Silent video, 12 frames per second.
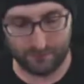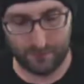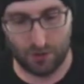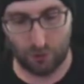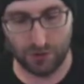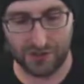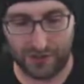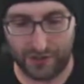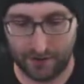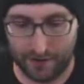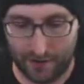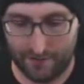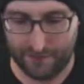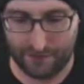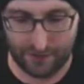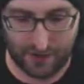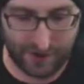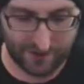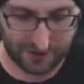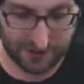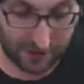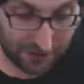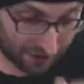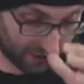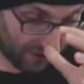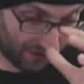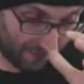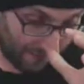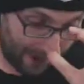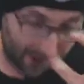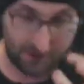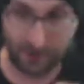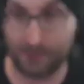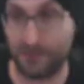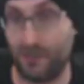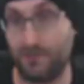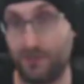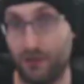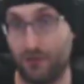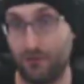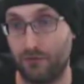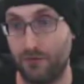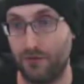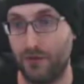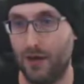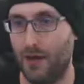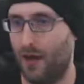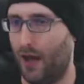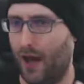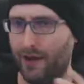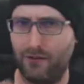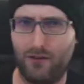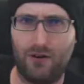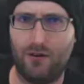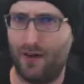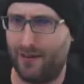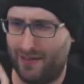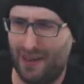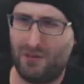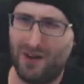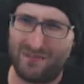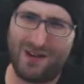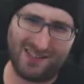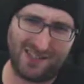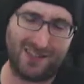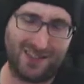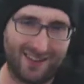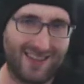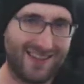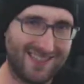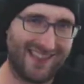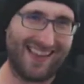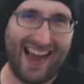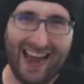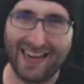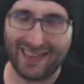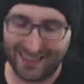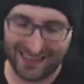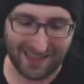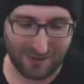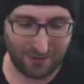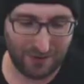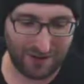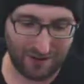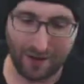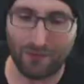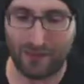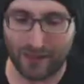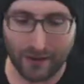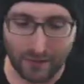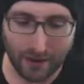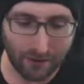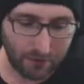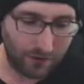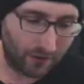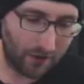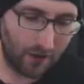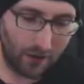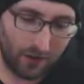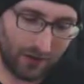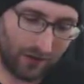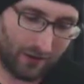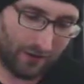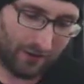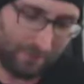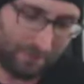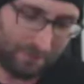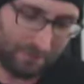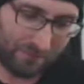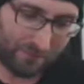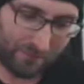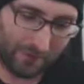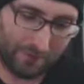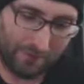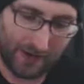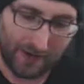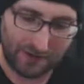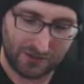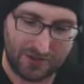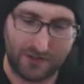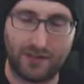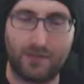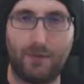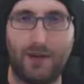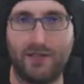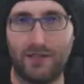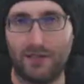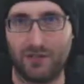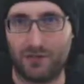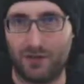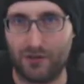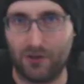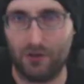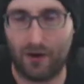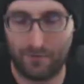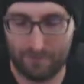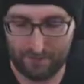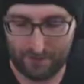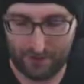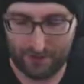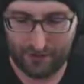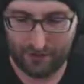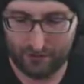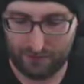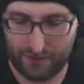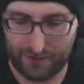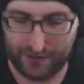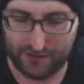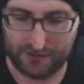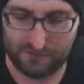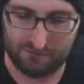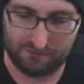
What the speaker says: we'll see. I have such a backlog of stuff to go through. I don't know. That one I might sit on. Like I said, I kind of like that one. I might want to keep that one. But I also think the price is going to start to go up here over the next,